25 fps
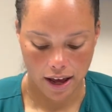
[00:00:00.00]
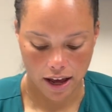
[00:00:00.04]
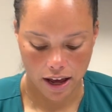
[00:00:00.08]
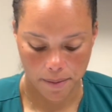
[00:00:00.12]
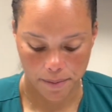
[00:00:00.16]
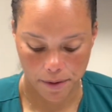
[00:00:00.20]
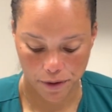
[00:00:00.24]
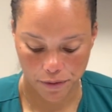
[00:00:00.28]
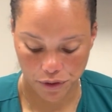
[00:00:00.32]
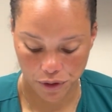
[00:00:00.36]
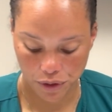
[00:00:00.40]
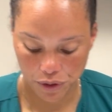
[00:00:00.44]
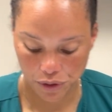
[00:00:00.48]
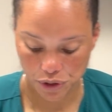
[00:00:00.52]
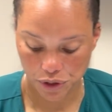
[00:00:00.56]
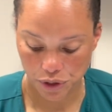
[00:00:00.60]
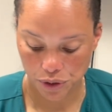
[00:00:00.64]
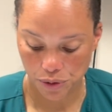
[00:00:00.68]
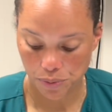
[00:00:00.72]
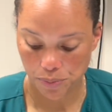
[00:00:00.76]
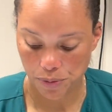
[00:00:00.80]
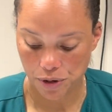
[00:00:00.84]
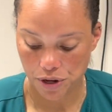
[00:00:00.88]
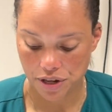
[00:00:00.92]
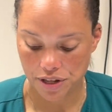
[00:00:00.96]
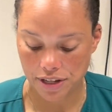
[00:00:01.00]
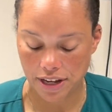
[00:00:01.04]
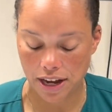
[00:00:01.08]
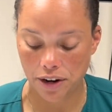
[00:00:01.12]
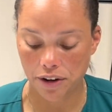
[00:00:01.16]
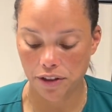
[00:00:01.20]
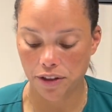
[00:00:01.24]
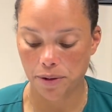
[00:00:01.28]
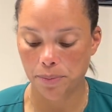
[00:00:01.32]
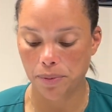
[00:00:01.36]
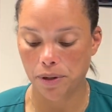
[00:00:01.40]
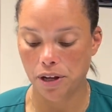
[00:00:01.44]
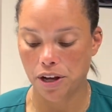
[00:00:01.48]
If you do push down on
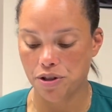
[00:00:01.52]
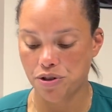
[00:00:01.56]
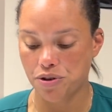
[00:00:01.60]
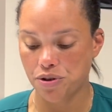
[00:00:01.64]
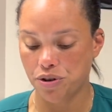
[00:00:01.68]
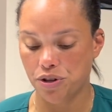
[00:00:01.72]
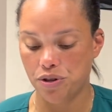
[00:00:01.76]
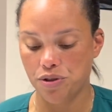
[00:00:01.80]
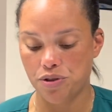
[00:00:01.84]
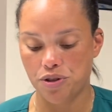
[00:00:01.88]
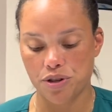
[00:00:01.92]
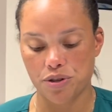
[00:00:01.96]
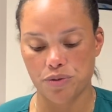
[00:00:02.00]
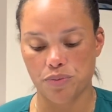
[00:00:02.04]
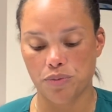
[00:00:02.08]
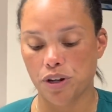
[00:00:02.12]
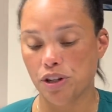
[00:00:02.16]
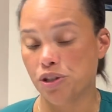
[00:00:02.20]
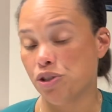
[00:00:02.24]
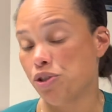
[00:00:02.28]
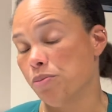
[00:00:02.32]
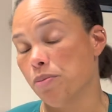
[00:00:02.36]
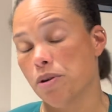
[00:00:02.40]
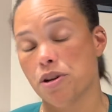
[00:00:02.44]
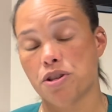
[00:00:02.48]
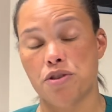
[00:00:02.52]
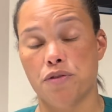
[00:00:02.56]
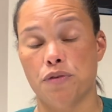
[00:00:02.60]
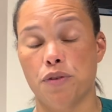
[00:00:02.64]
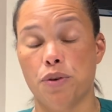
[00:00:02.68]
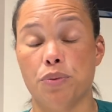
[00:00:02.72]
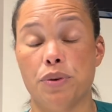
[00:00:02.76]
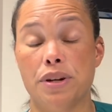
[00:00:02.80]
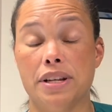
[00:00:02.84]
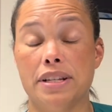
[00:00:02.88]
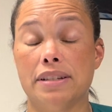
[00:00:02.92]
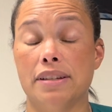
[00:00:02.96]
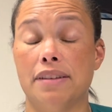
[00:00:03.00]
the plunger, you just run too much of a
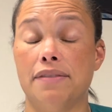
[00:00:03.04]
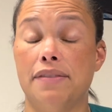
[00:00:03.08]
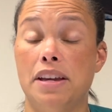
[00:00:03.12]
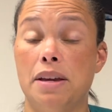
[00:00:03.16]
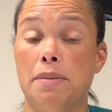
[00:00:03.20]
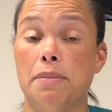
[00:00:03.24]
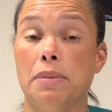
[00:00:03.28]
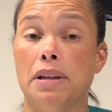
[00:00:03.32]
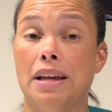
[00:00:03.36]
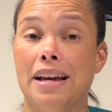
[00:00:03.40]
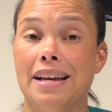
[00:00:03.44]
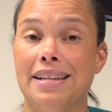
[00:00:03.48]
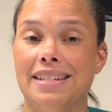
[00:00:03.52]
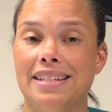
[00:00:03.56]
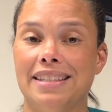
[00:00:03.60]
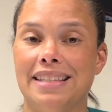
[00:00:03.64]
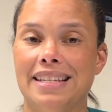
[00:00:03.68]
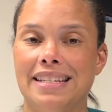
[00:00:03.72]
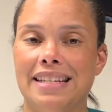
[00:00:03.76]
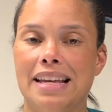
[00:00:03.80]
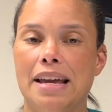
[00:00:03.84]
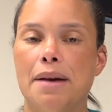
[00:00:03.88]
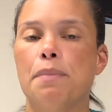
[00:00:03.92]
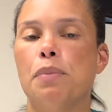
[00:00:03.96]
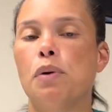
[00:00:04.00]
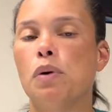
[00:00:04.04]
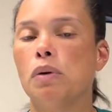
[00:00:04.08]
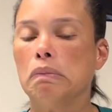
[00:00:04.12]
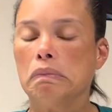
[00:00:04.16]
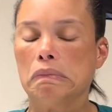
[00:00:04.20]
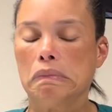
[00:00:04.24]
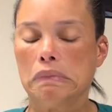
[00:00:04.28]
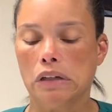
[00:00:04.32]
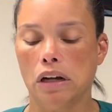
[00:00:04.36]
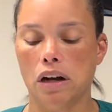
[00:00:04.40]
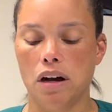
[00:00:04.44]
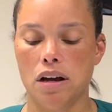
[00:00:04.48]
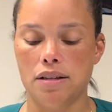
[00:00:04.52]
risk of hemolyzing the sample,
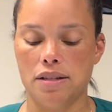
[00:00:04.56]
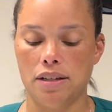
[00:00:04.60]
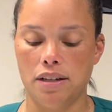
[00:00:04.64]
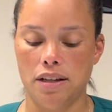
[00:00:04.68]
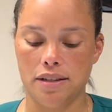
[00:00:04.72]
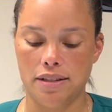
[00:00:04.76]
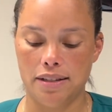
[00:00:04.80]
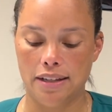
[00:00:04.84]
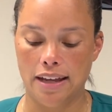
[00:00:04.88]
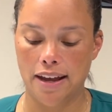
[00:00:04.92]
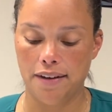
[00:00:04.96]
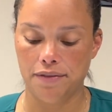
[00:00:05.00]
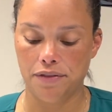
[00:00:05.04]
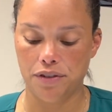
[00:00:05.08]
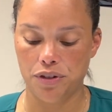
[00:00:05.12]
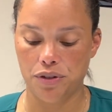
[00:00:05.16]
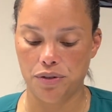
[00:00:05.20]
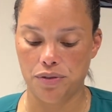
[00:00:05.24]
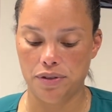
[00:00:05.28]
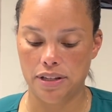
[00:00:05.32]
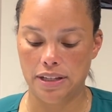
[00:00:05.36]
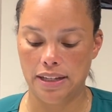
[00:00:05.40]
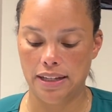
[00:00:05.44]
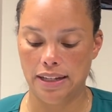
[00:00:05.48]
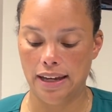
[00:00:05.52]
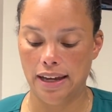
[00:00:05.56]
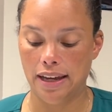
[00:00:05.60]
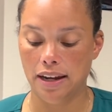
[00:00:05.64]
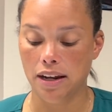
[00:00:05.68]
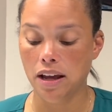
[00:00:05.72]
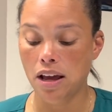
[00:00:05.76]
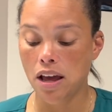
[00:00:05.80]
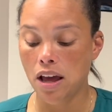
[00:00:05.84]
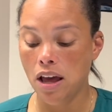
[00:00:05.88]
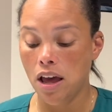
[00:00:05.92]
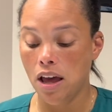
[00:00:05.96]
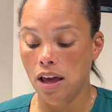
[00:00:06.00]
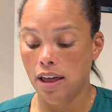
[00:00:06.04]
causing us to have to do this again.
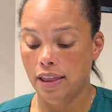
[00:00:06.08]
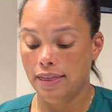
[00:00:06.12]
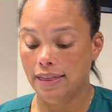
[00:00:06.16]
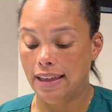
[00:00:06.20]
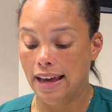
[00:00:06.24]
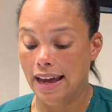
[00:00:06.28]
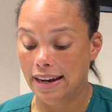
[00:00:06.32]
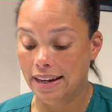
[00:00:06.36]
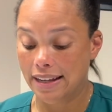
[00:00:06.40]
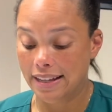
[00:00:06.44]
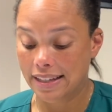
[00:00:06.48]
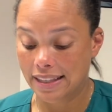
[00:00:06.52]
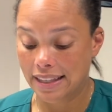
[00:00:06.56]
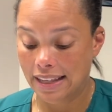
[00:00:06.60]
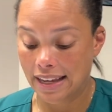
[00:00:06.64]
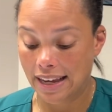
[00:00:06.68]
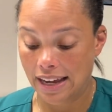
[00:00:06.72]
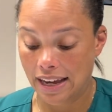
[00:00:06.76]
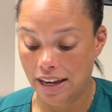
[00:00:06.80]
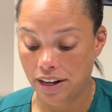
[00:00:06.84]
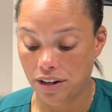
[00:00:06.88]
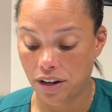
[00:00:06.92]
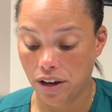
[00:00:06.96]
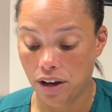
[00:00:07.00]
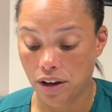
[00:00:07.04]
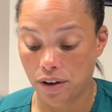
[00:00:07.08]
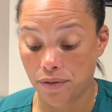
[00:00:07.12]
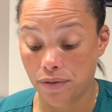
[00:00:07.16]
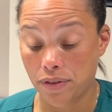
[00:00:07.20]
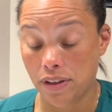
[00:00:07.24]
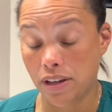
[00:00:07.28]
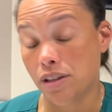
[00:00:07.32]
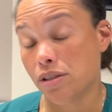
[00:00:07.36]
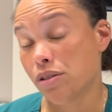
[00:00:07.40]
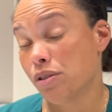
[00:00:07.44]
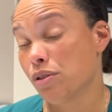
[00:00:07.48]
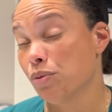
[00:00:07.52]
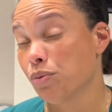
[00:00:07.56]
That is the end of the
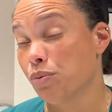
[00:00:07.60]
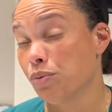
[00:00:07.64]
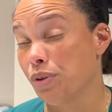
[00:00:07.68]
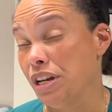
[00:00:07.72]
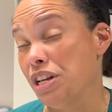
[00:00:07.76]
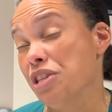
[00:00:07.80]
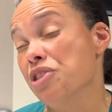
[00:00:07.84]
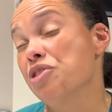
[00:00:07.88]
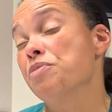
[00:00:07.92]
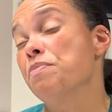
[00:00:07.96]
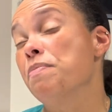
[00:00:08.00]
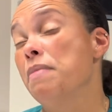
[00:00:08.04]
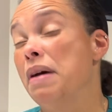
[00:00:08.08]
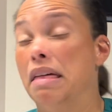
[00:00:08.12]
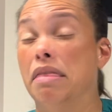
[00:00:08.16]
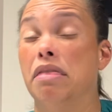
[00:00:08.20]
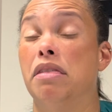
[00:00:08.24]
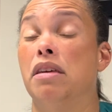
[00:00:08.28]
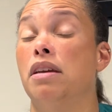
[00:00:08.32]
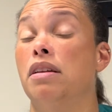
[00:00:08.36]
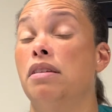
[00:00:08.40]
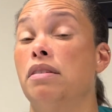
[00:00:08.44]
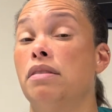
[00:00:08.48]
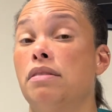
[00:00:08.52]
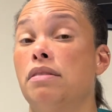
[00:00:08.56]
syringe method.